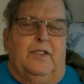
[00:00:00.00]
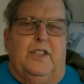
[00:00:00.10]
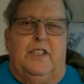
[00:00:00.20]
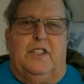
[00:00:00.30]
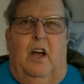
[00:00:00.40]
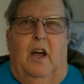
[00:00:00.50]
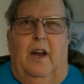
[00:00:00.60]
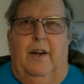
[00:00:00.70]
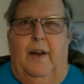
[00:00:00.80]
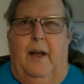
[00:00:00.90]
She's
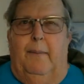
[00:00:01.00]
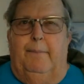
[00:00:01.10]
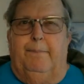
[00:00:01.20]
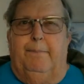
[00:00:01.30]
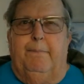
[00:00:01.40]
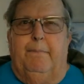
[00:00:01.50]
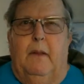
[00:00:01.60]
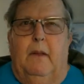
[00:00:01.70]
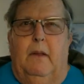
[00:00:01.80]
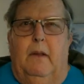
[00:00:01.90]
on
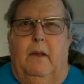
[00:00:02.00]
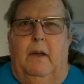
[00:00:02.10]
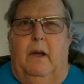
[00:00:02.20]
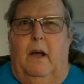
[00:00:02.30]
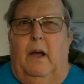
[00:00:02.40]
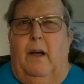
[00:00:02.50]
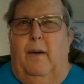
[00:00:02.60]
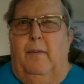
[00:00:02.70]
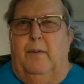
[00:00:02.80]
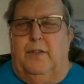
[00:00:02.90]

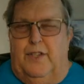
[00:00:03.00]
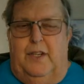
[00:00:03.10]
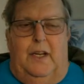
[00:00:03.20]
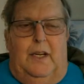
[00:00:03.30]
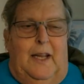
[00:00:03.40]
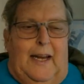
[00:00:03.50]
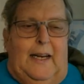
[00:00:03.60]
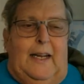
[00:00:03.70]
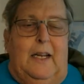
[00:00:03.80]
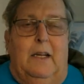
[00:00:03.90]
Resilient
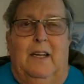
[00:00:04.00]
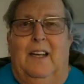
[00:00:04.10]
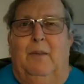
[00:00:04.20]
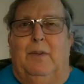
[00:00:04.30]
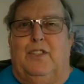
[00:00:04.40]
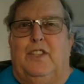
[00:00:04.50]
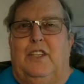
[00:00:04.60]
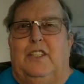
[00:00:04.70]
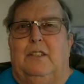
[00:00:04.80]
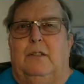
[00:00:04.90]
Lady, but
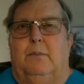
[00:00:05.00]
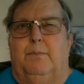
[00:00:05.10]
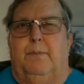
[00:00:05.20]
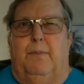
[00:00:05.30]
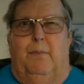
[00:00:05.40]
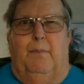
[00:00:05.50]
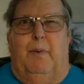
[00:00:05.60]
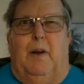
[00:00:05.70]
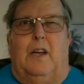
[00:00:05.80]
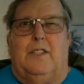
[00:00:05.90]

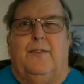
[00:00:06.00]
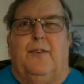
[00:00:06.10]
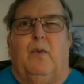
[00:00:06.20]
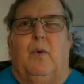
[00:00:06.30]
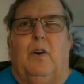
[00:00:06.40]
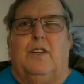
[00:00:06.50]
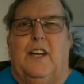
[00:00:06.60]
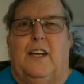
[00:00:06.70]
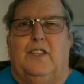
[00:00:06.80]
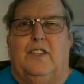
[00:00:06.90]
because of her work
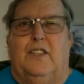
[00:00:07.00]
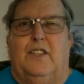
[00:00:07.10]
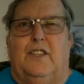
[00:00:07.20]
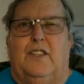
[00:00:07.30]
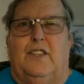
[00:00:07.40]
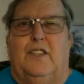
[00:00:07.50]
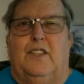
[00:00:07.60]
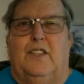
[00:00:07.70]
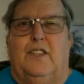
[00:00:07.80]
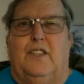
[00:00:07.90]
schedule, she hasn't been
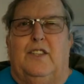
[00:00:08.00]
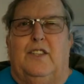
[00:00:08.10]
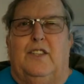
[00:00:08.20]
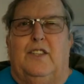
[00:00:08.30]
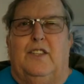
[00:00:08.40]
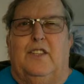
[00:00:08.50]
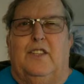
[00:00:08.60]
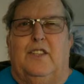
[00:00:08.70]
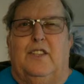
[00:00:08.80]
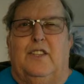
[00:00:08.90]
able to join us
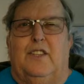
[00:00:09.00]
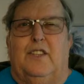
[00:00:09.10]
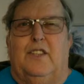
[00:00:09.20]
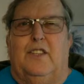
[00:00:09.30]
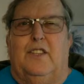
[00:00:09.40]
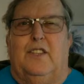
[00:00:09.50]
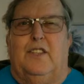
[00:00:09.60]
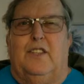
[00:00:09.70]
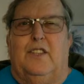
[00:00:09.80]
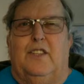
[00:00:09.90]
during the
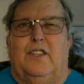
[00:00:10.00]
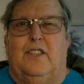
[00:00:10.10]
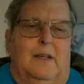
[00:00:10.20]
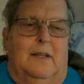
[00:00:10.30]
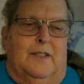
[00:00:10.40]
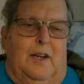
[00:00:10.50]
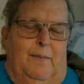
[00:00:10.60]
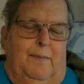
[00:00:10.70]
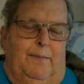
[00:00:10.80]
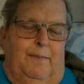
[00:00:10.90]
show.
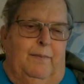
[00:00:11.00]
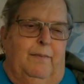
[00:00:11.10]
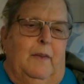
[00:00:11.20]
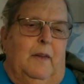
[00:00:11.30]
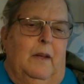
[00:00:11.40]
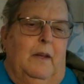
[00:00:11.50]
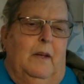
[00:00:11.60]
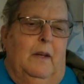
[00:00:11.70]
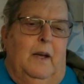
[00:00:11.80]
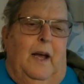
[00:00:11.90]
So
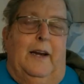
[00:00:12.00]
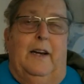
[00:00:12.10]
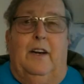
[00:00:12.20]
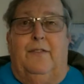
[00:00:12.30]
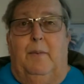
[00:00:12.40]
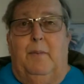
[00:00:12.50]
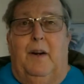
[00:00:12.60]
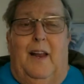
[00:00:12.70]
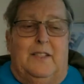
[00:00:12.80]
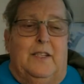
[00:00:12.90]
I did hear from
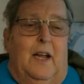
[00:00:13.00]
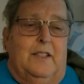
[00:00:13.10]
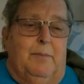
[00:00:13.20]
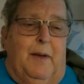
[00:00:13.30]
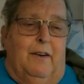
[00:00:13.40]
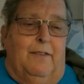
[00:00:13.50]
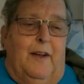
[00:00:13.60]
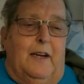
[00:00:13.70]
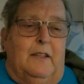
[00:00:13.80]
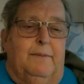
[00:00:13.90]
her last night, as a matter of
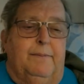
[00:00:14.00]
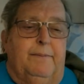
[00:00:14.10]
fact.